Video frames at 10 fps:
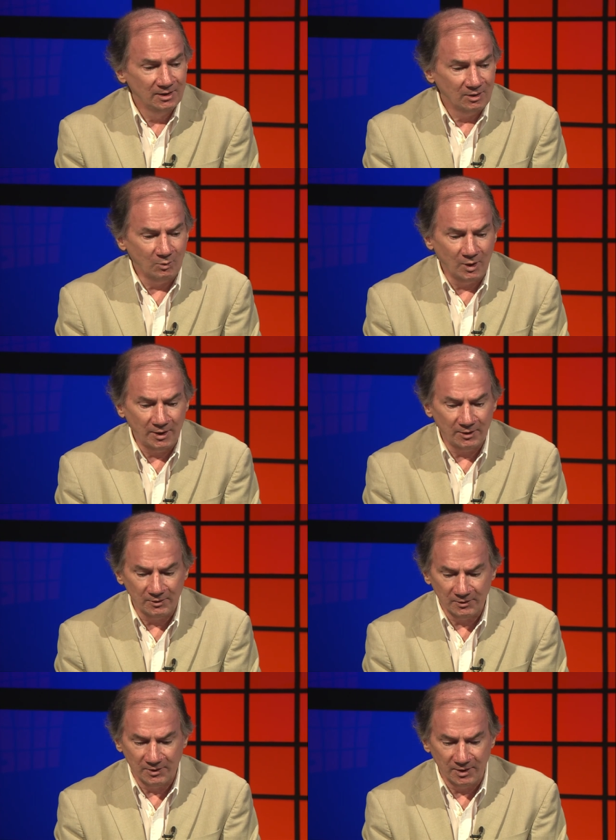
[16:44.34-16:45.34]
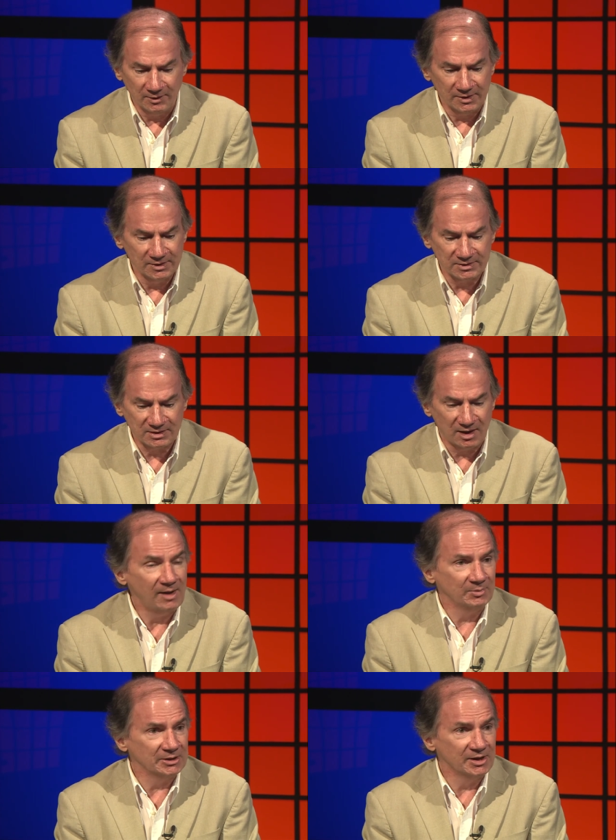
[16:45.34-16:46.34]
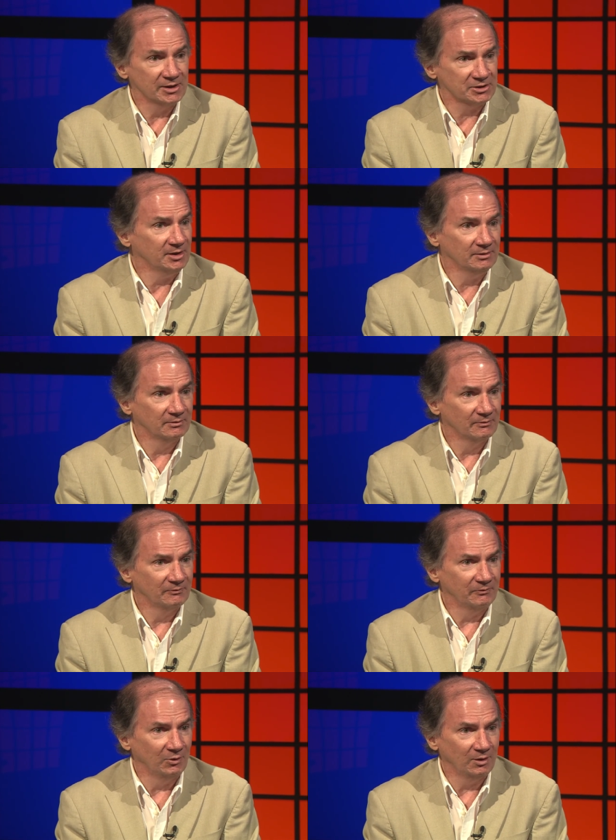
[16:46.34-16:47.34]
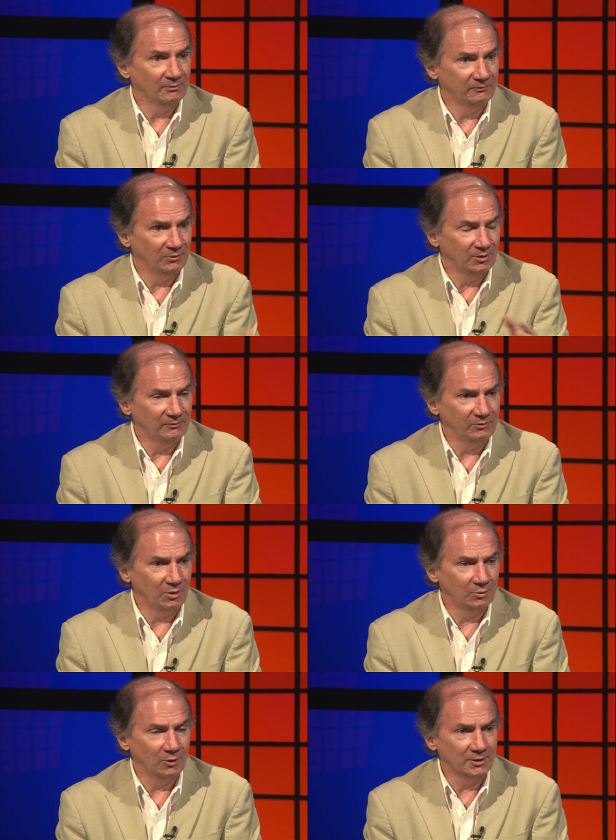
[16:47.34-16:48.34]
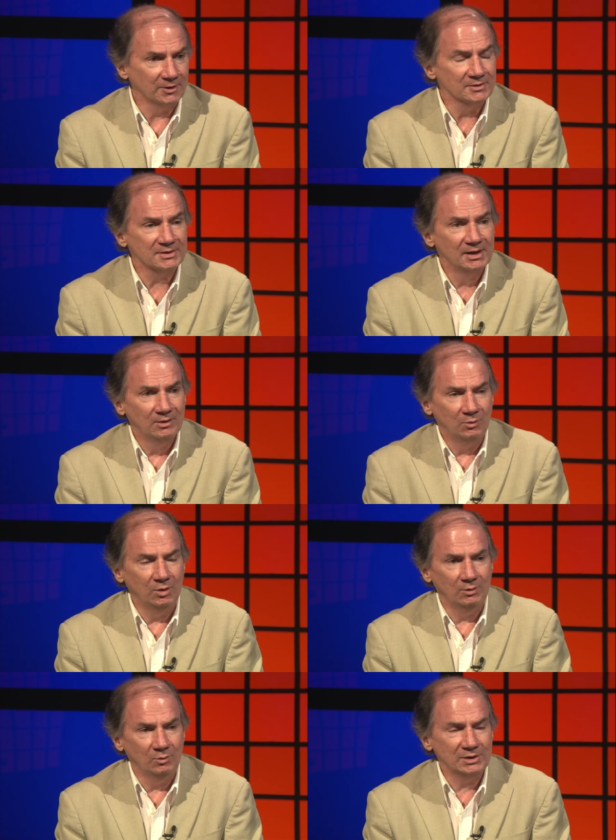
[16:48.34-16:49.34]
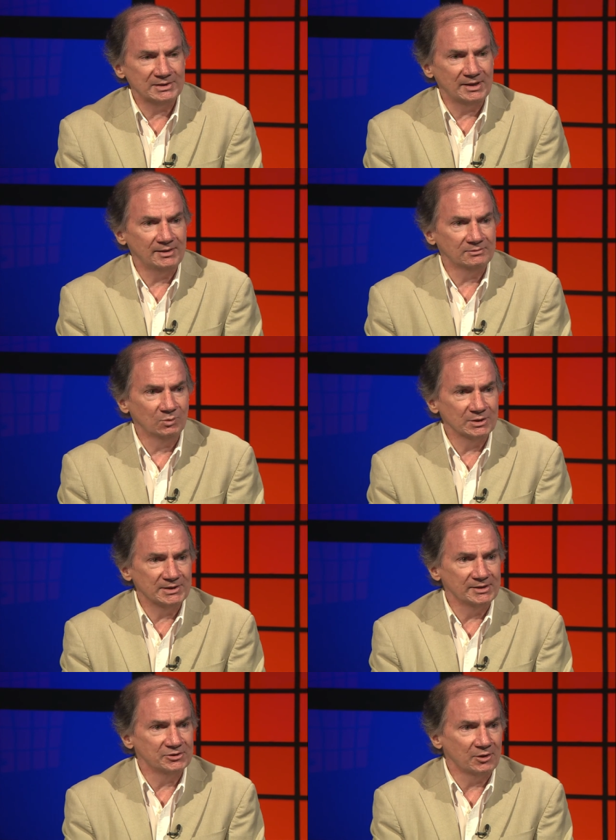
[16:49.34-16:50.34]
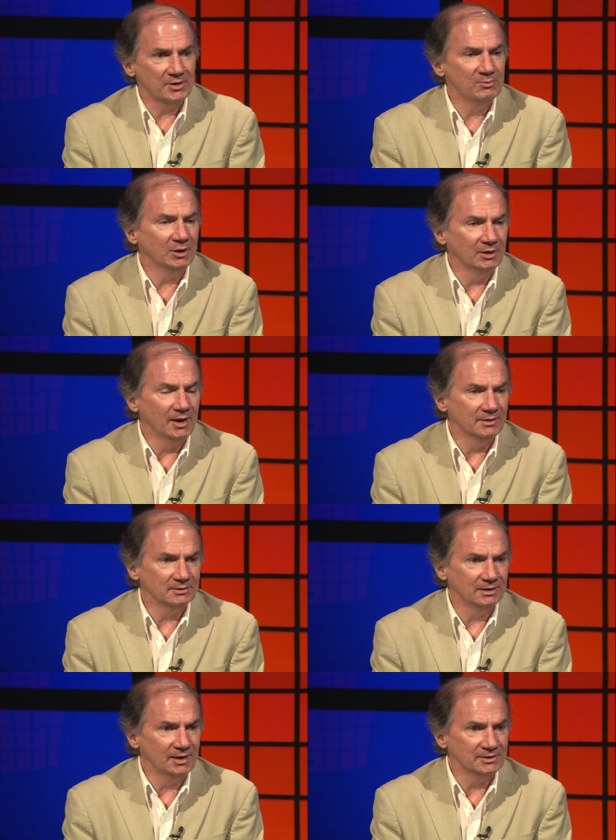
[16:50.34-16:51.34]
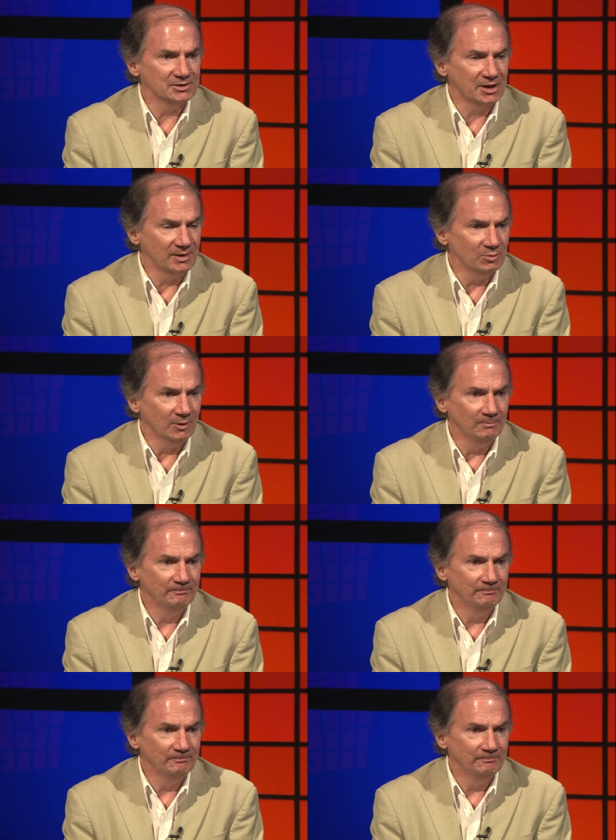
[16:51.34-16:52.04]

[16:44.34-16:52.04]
where there is competition for, for, for workers. What, what's, that, what's that journey been like at the Chamber?